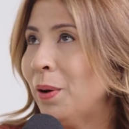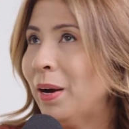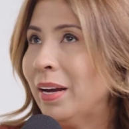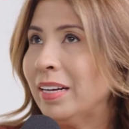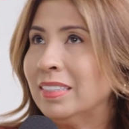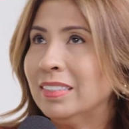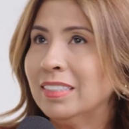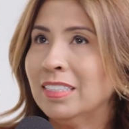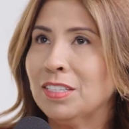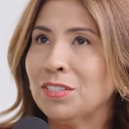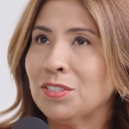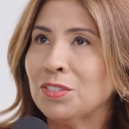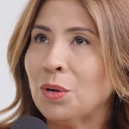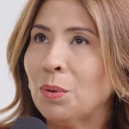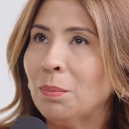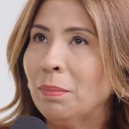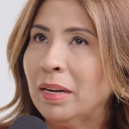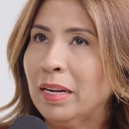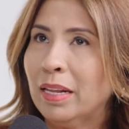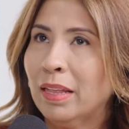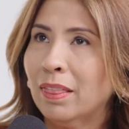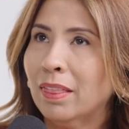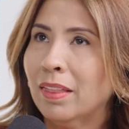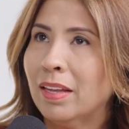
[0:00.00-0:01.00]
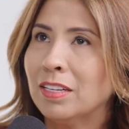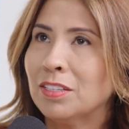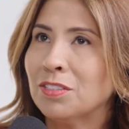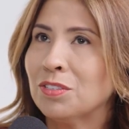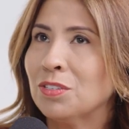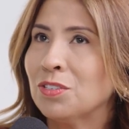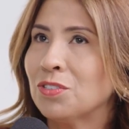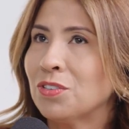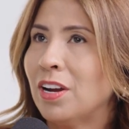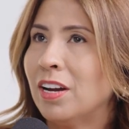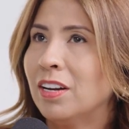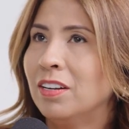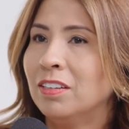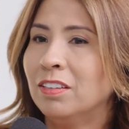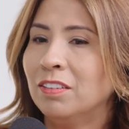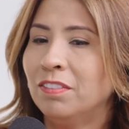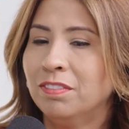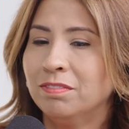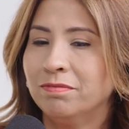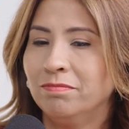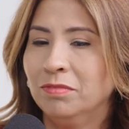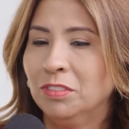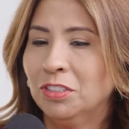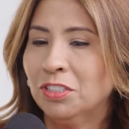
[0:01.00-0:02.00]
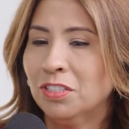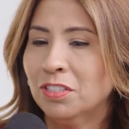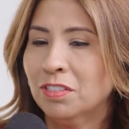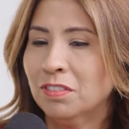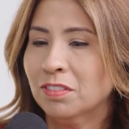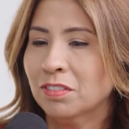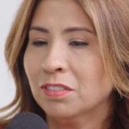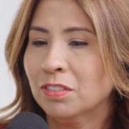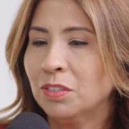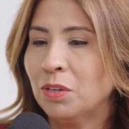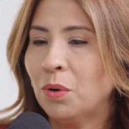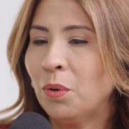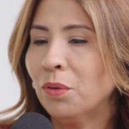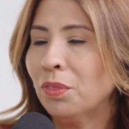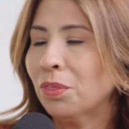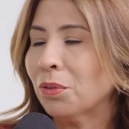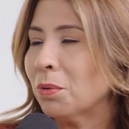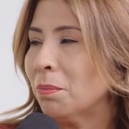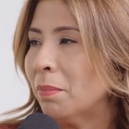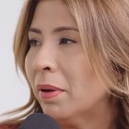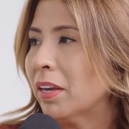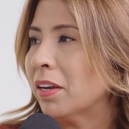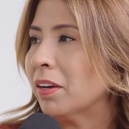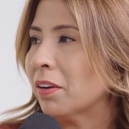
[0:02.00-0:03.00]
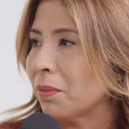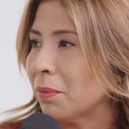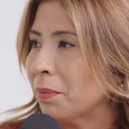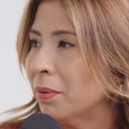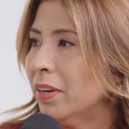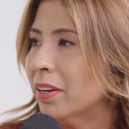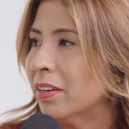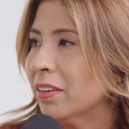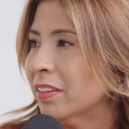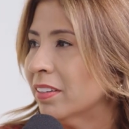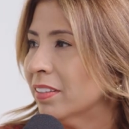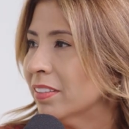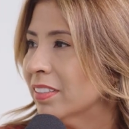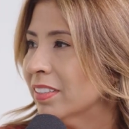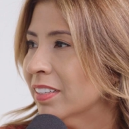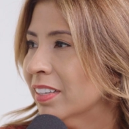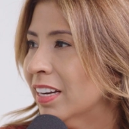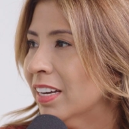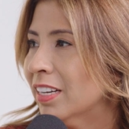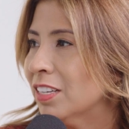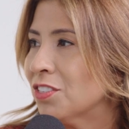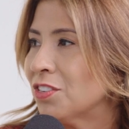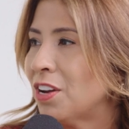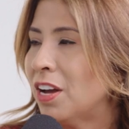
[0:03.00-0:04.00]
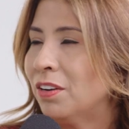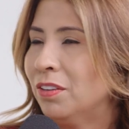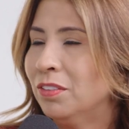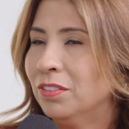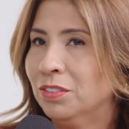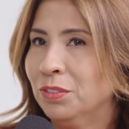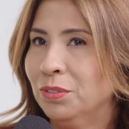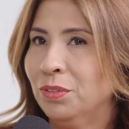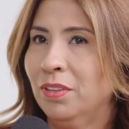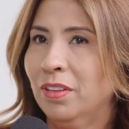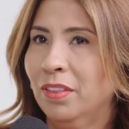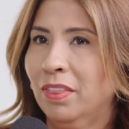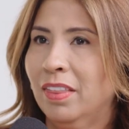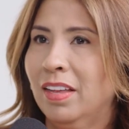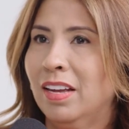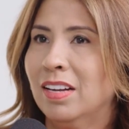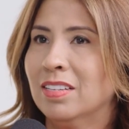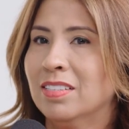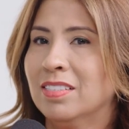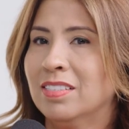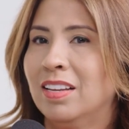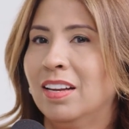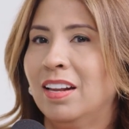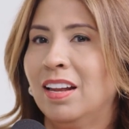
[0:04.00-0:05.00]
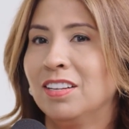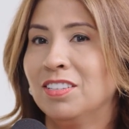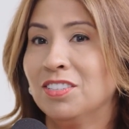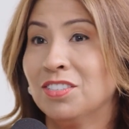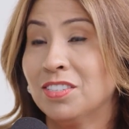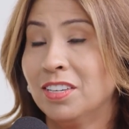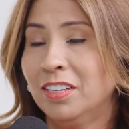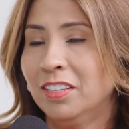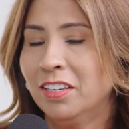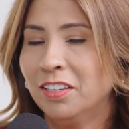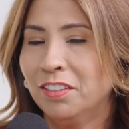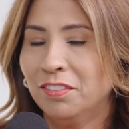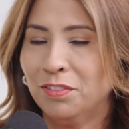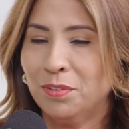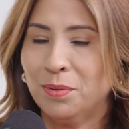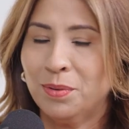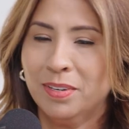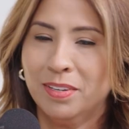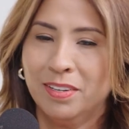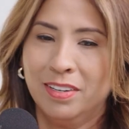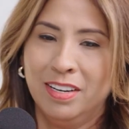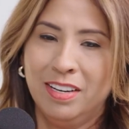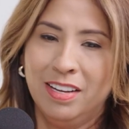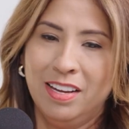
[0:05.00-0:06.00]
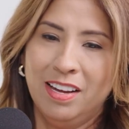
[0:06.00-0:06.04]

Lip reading: I did so many things to try to just go through my career and try to do the things that I studied for.